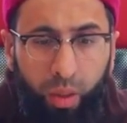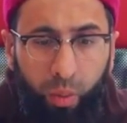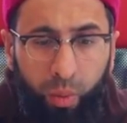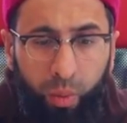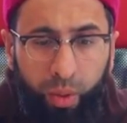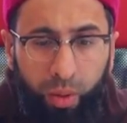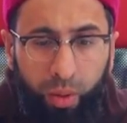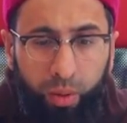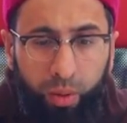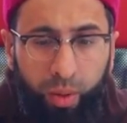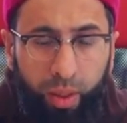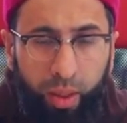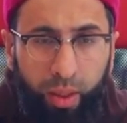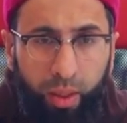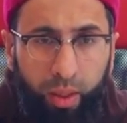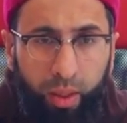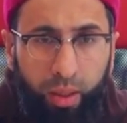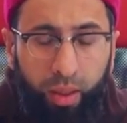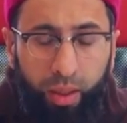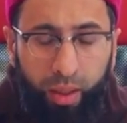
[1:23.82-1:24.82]
we are
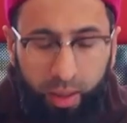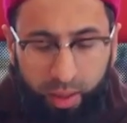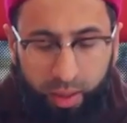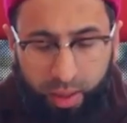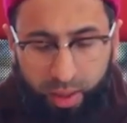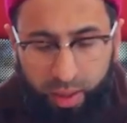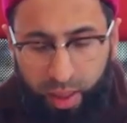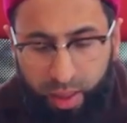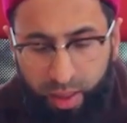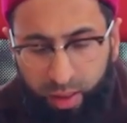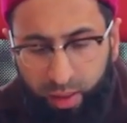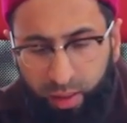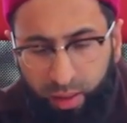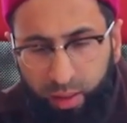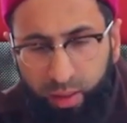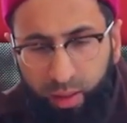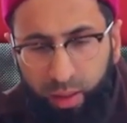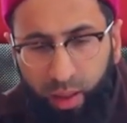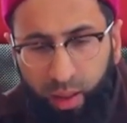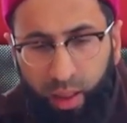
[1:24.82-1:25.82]
looking in this lesson
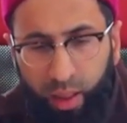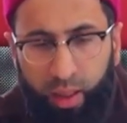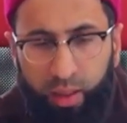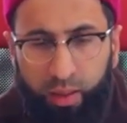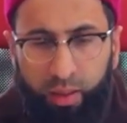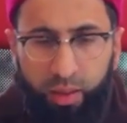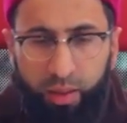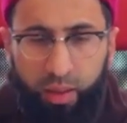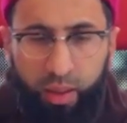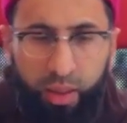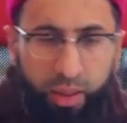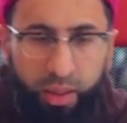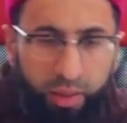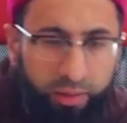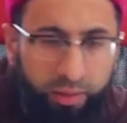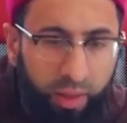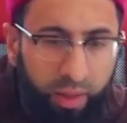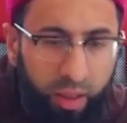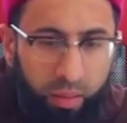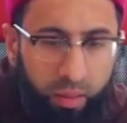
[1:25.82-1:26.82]
at the
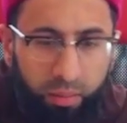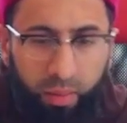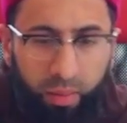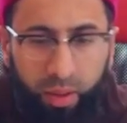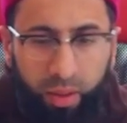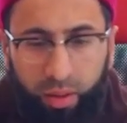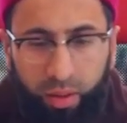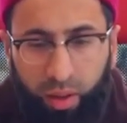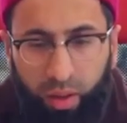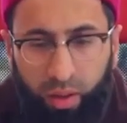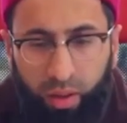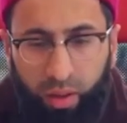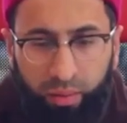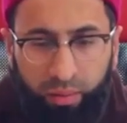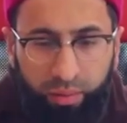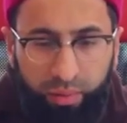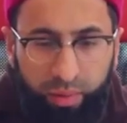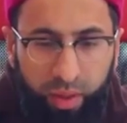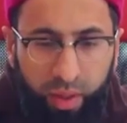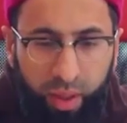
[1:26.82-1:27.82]
development
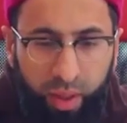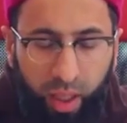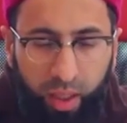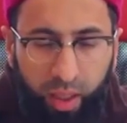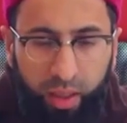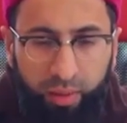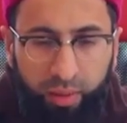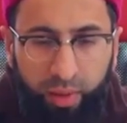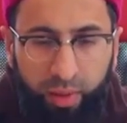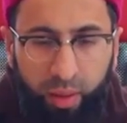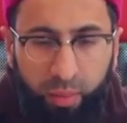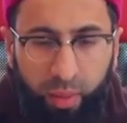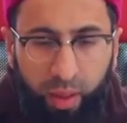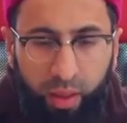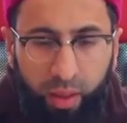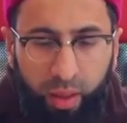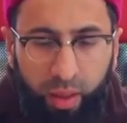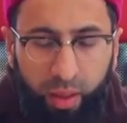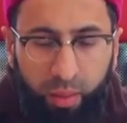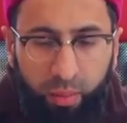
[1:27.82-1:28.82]
of the Hanafi
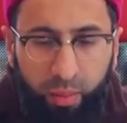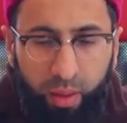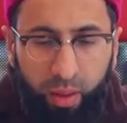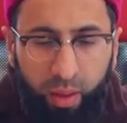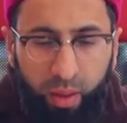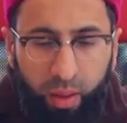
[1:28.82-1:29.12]
madhab.